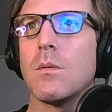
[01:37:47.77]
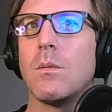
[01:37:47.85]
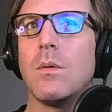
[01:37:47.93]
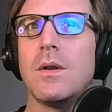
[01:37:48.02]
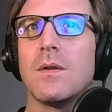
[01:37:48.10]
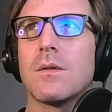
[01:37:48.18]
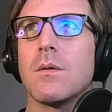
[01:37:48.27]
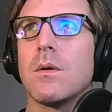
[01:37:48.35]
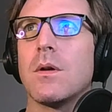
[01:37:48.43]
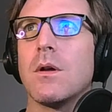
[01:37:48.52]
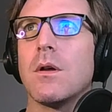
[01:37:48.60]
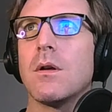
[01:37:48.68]
What is
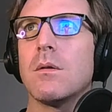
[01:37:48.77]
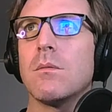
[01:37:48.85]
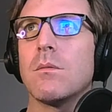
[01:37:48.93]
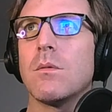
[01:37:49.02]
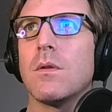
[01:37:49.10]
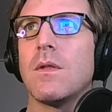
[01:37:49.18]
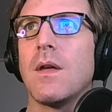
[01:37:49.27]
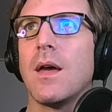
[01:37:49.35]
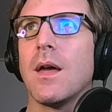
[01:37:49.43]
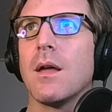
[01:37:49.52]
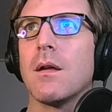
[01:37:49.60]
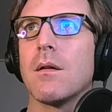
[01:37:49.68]
going on with that?